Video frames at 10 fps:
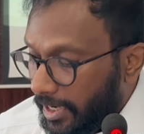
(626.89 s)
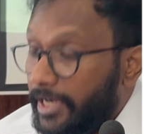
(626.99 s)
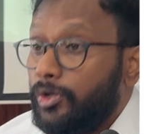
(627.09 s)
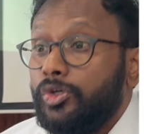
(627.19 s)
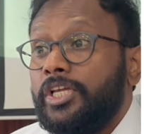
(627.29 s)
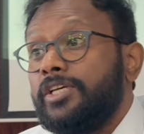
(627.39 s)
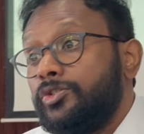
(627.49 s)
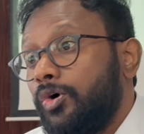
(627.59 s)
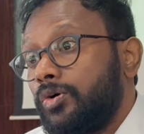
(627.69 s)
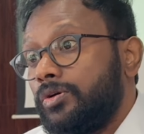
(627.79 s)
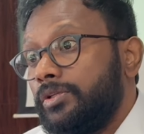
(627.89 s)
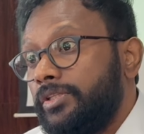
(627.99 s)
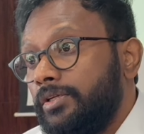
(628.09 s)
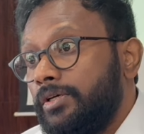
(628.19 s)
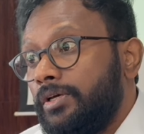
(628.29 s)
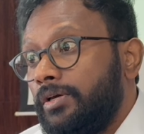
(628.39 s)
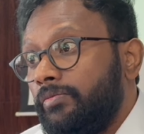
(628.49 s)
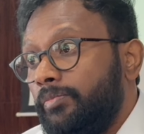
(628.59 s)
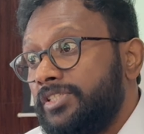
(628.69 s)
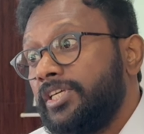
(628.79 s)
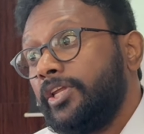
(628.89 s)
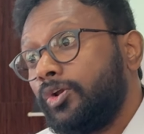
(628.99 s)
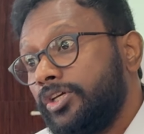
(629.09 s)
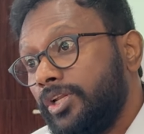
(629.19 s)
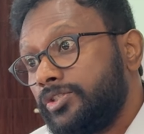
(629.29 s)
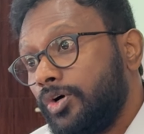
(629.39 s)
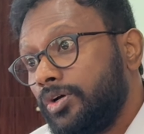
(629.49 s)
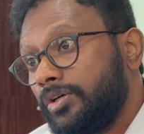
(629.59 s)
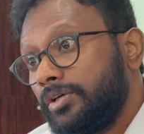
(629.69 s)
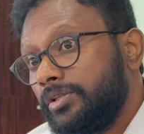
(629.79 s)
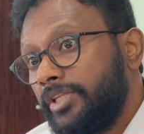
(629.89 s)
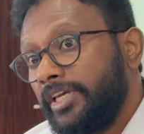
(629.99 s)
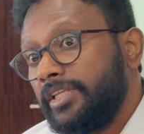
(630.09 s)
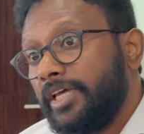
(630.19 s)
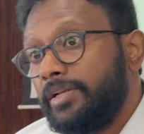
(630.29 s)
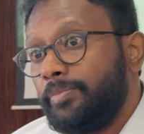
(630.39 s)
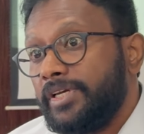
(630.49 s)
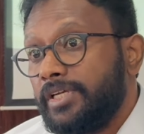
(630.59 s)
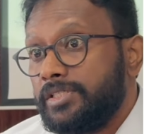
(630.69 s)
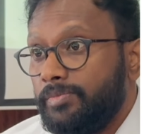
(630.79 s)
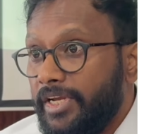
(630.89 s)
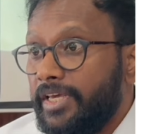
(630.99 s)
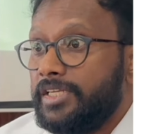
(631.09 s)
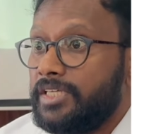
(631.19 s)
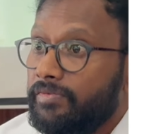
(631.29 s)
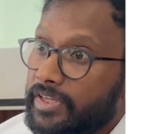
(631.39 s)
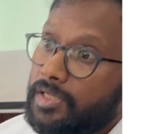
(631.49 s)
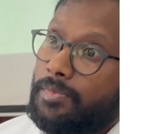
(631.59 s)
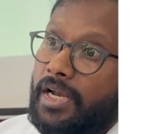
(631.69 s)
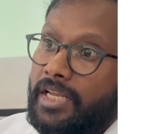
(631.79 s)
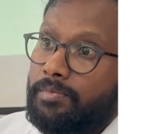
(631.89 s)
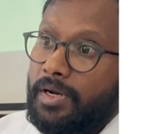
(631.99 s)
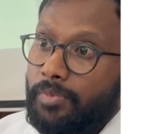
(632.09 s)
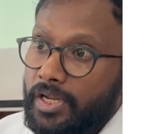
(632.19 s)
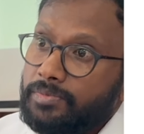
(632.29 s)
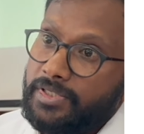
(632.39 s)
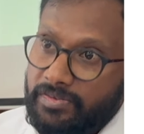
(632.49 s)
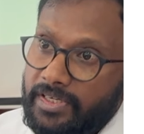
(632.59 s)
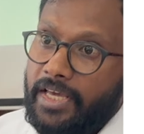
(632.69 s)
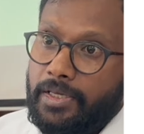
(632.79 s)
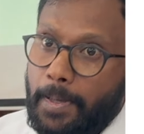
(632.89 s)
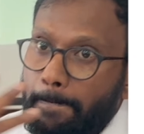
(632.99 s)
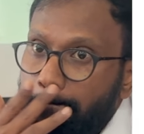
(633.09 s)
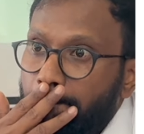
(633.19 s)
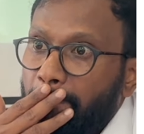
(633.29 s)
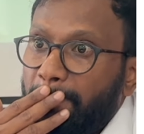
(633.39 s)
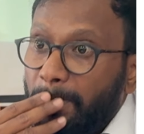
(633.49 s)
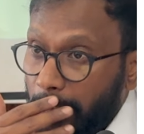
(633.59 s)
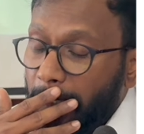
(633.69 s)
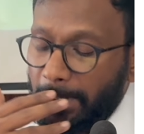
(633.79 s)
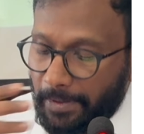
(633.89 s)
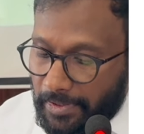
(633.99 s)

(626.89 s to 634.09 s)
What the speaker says: And neurogenic shock. Miss the neurogenic shock, think that patient is bleeding inside, bleeding the blood and blood product, patient will die. Okay?